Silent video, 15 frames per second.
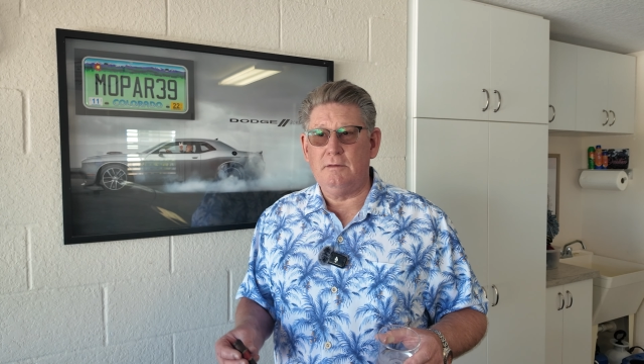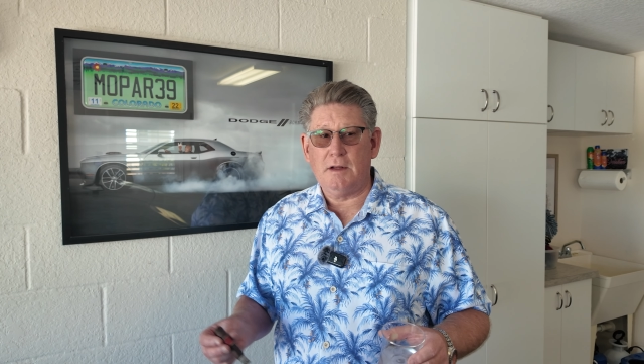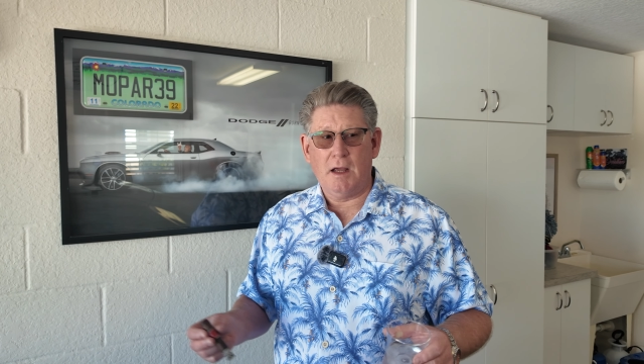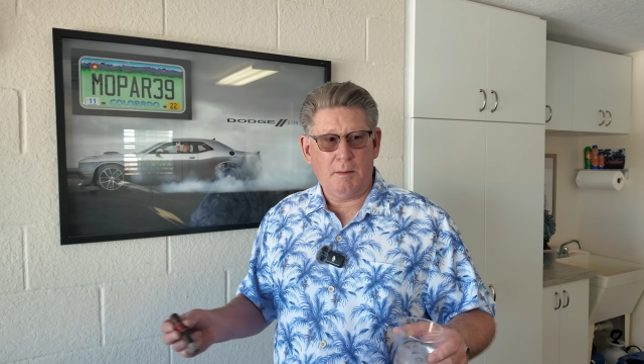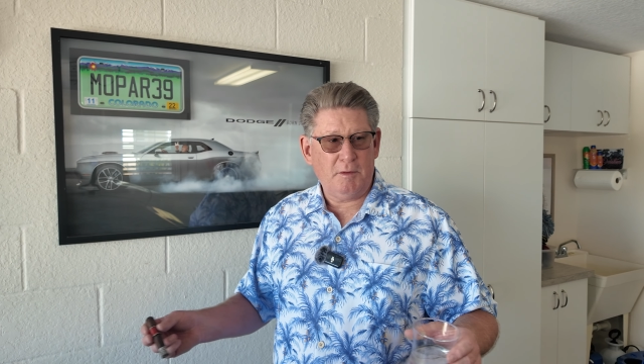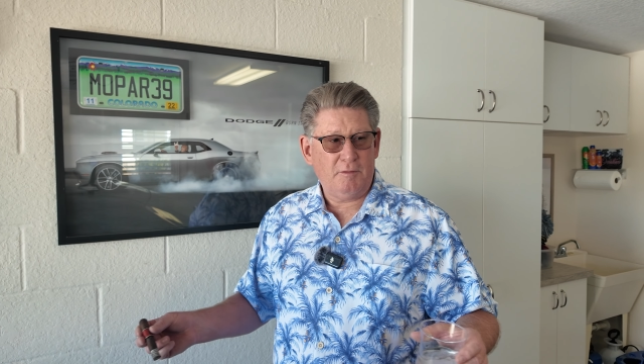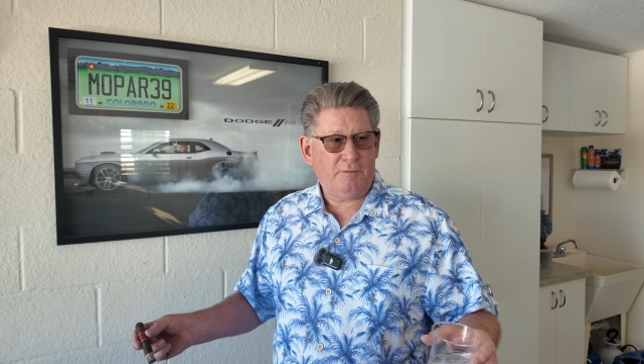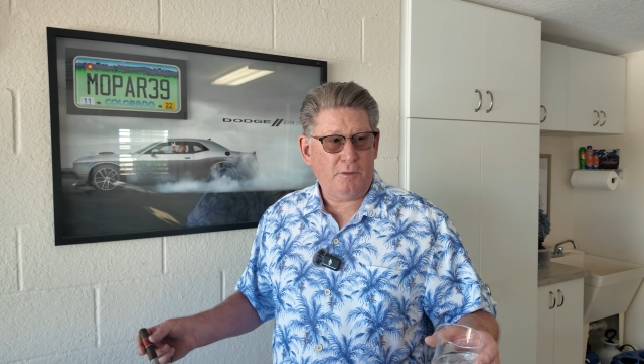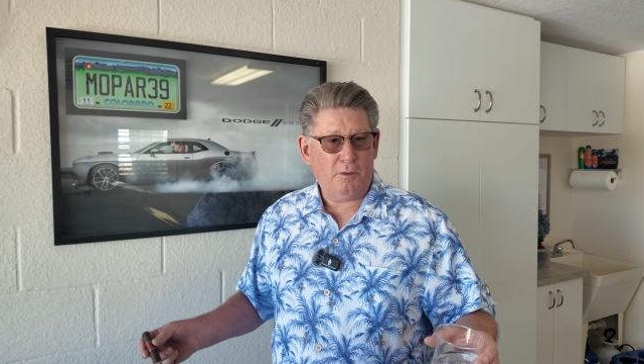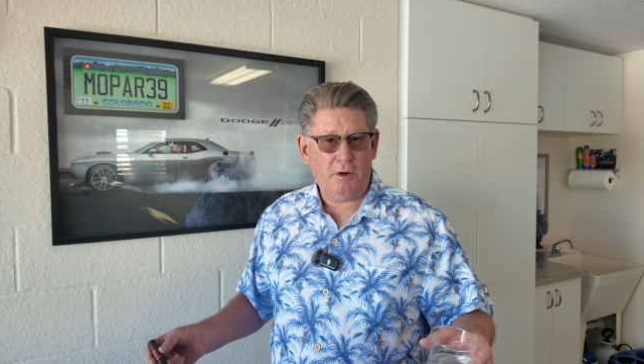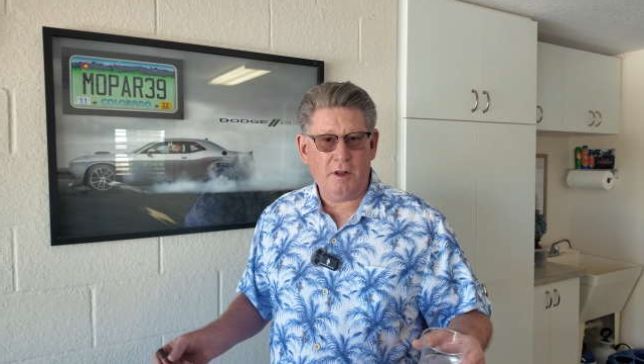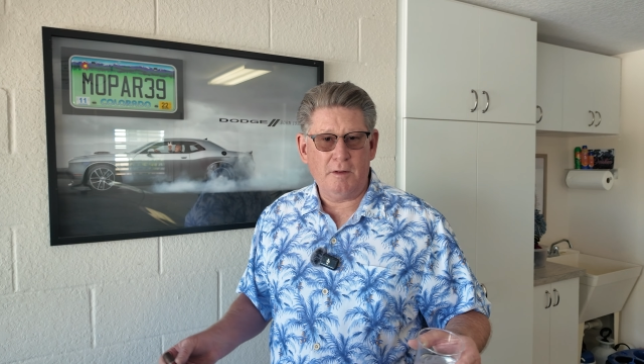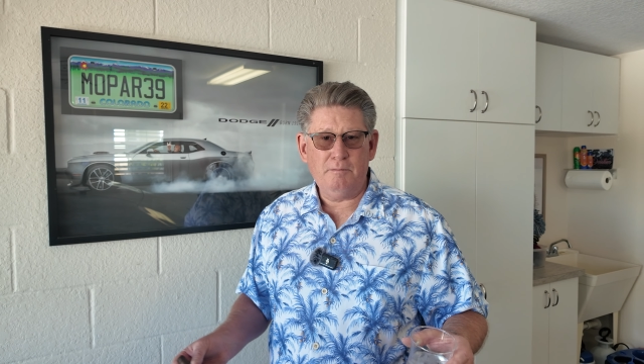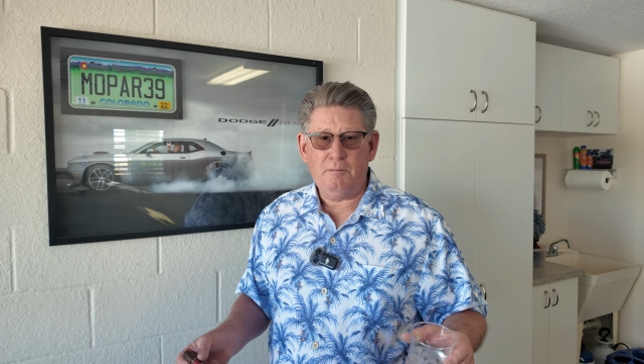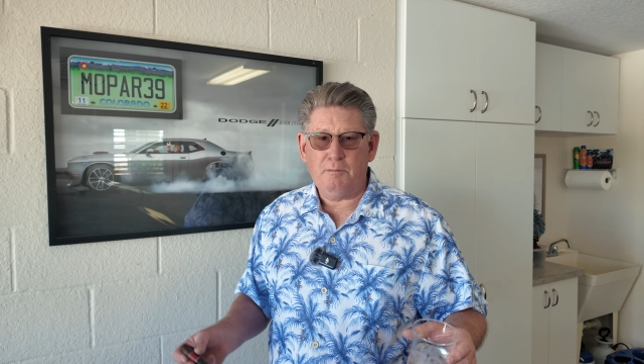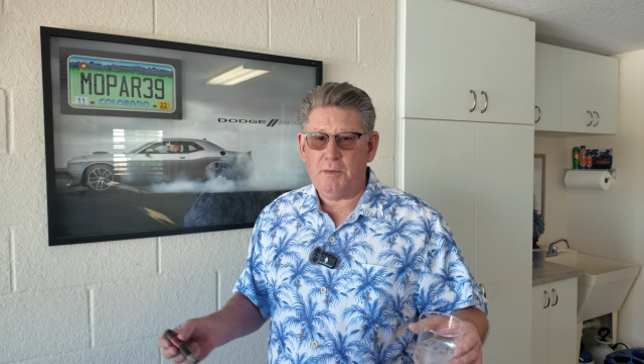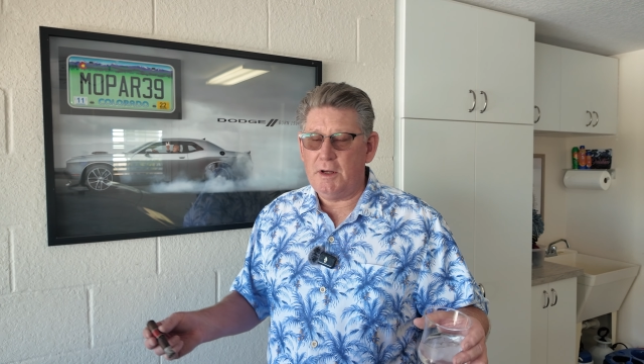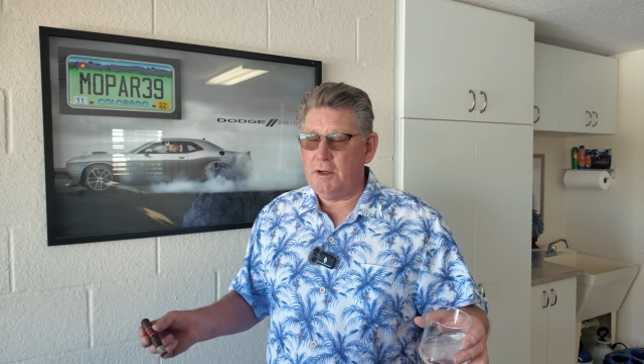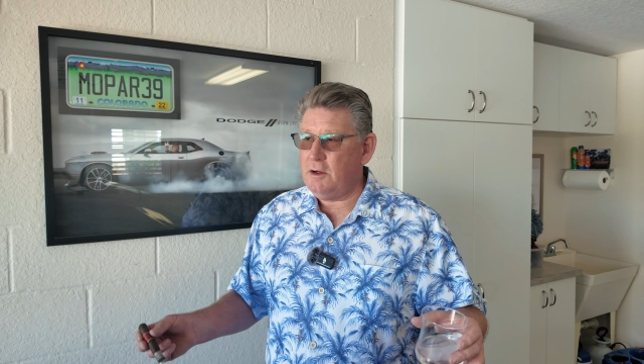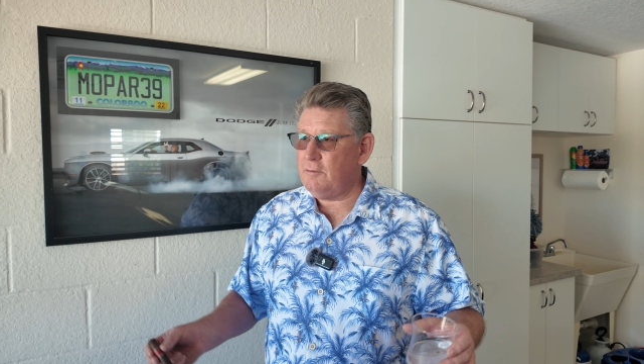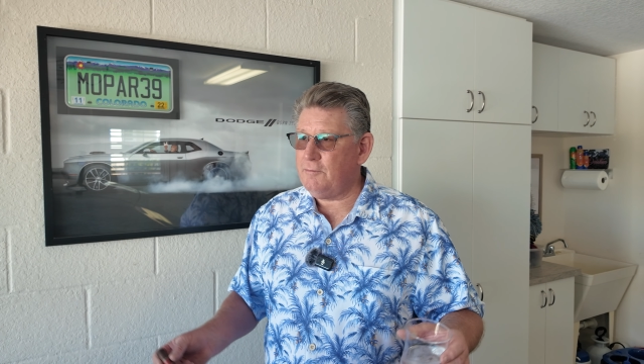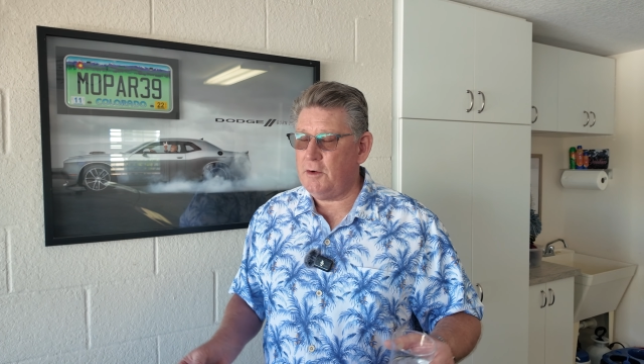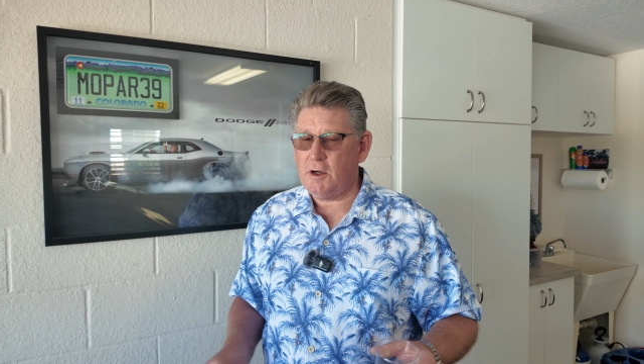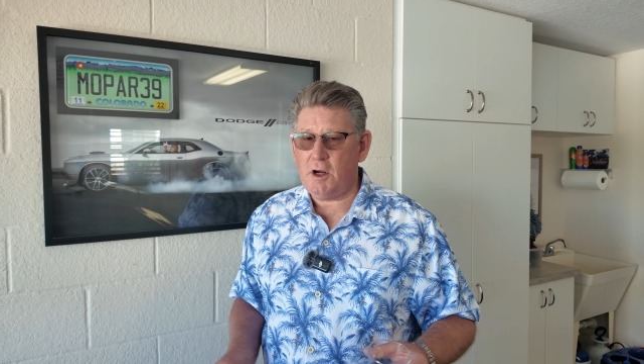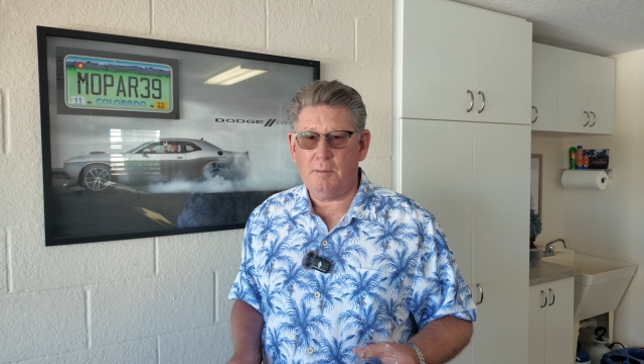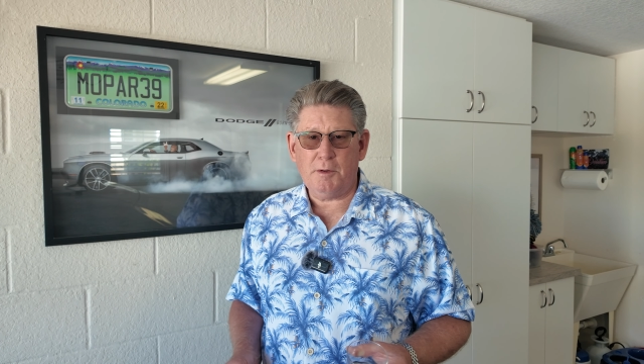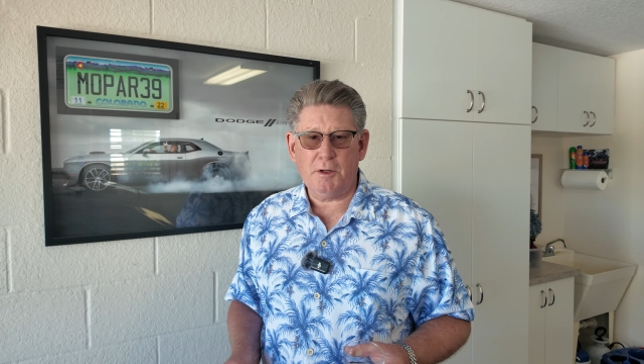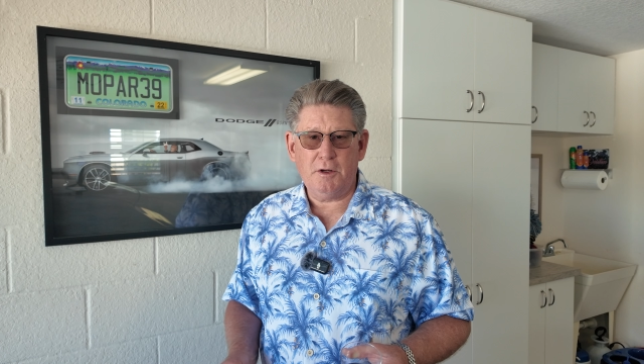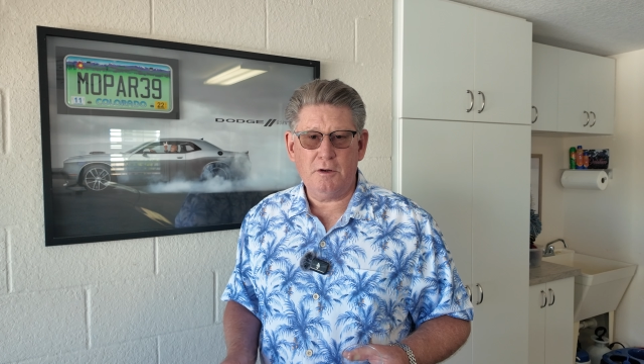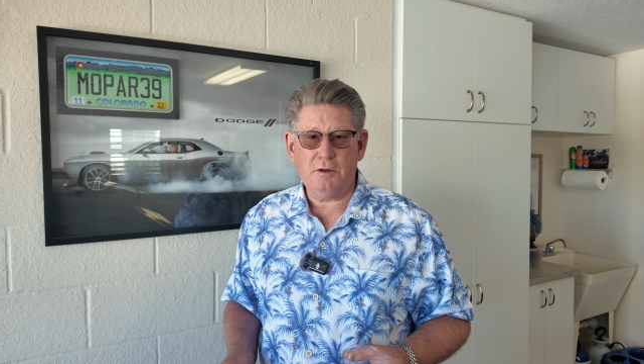I'm in Florida, been here for a
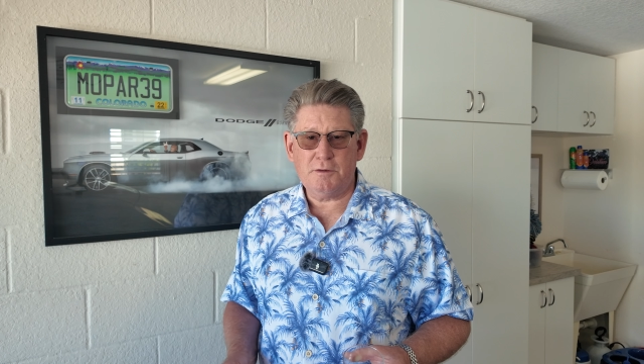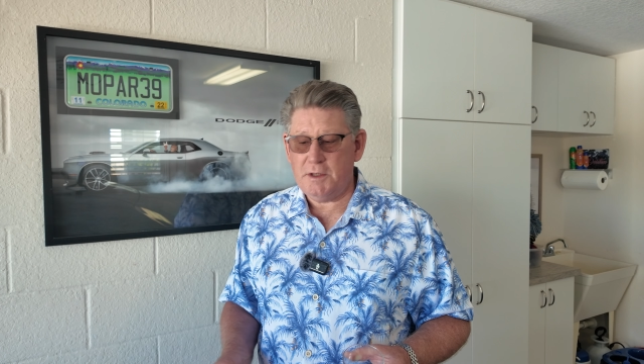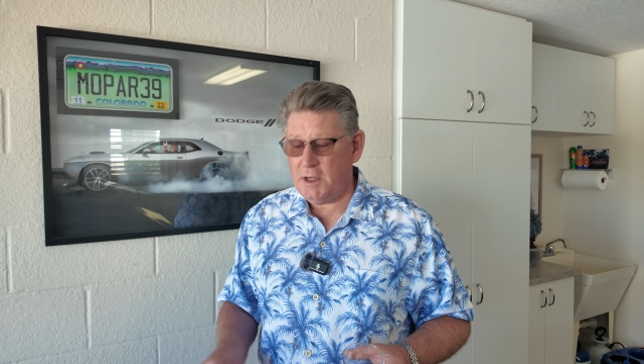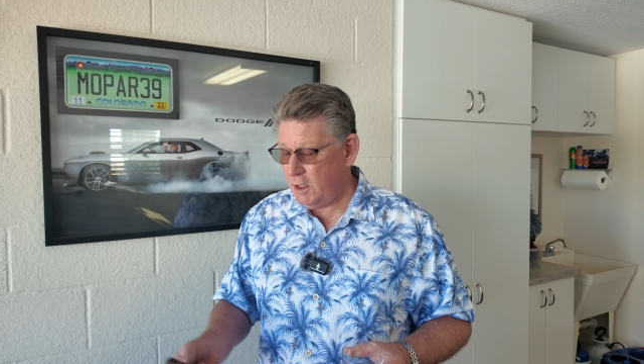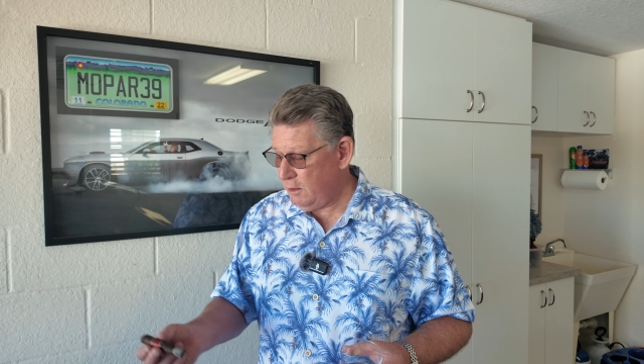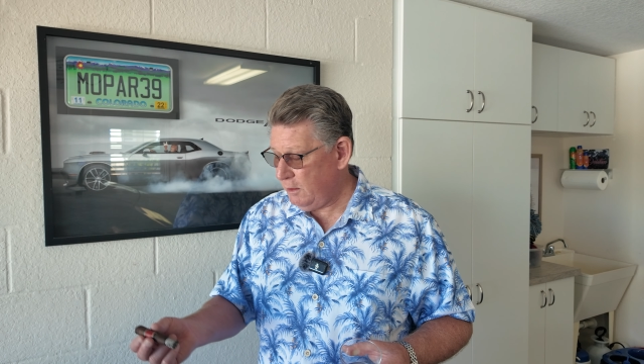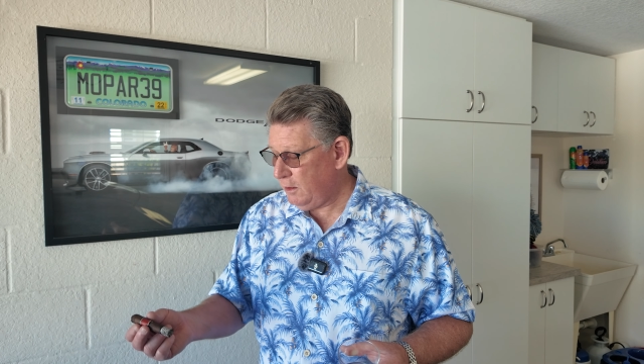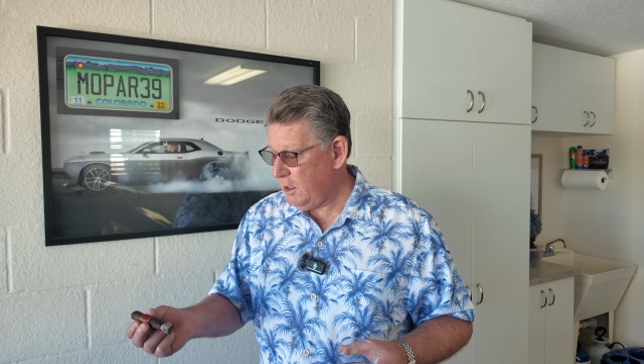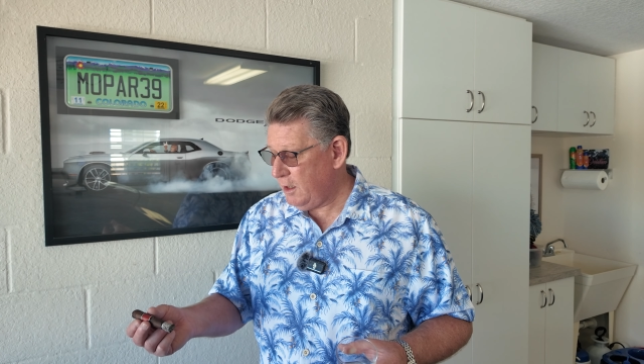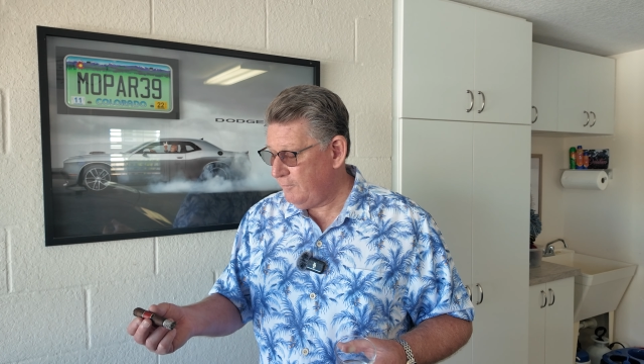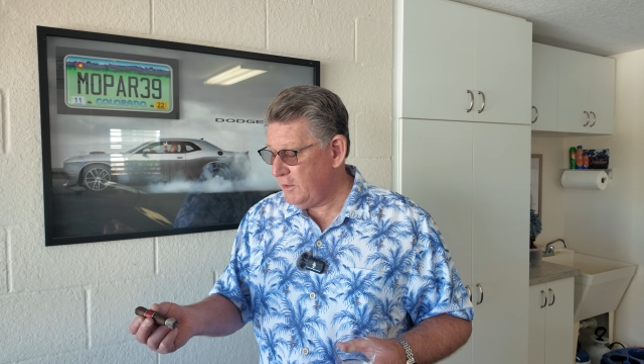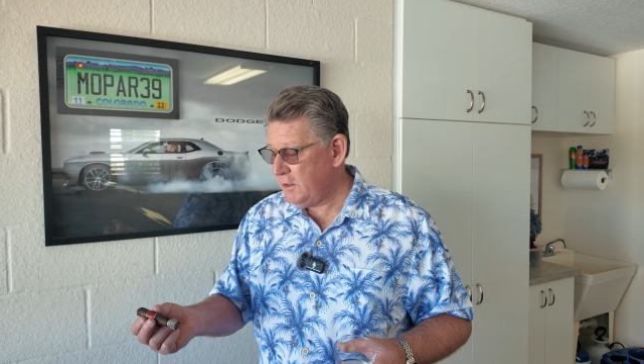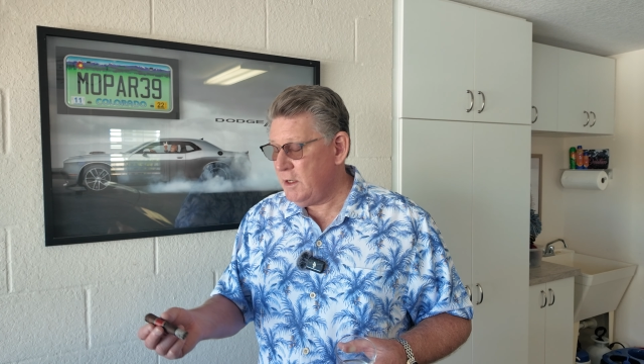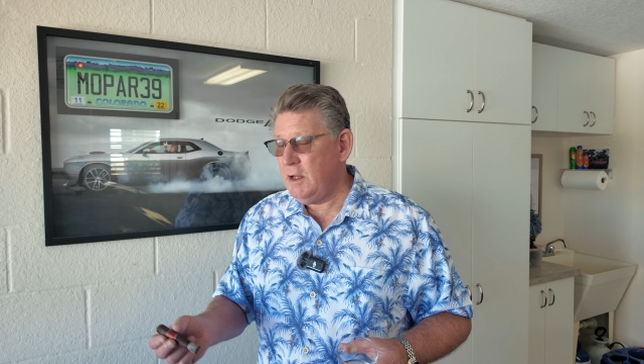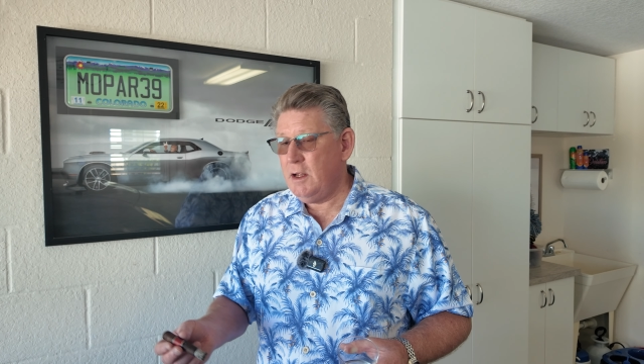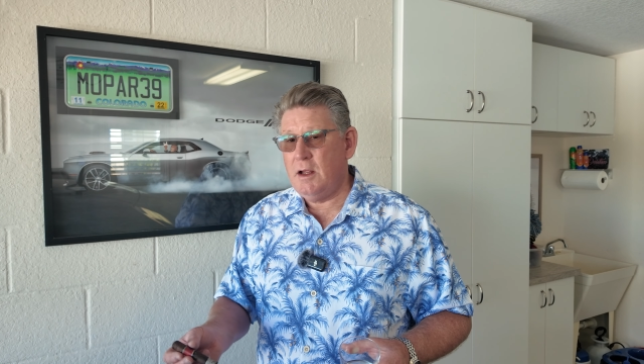couple of years now, love it.